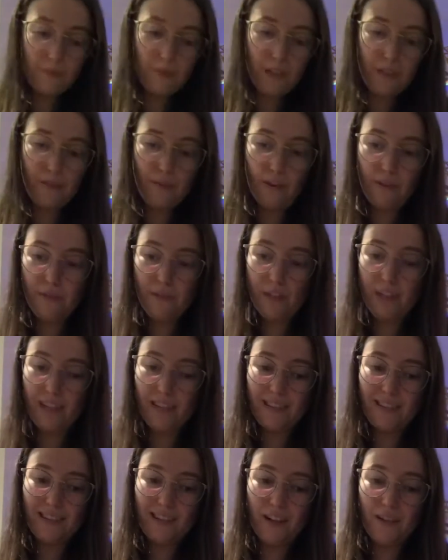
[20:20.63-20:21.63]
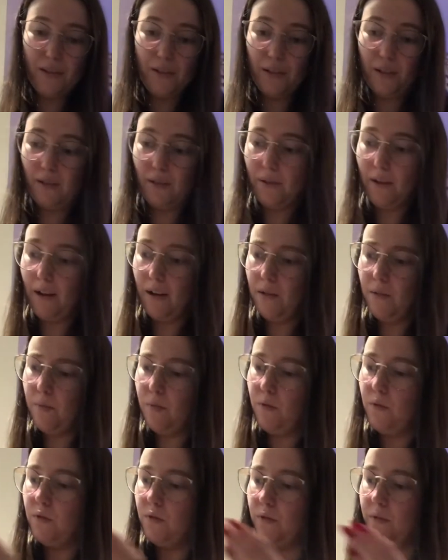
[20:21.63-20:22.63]
If I forget to tell you how the
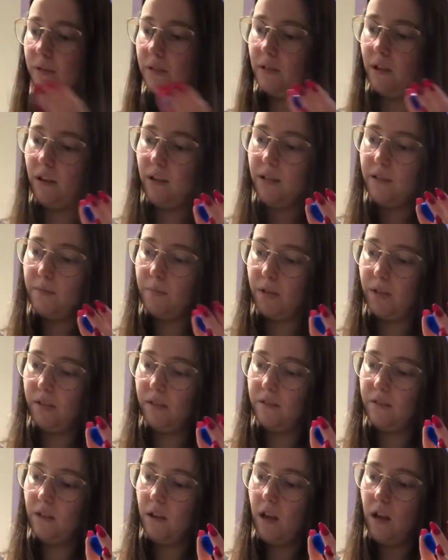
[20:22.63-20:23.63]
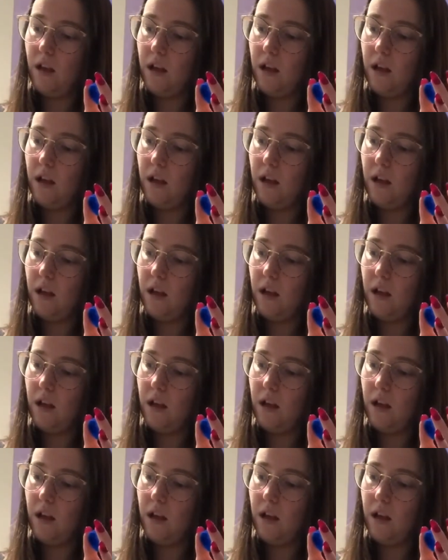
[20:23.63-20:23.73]
pork was nice, because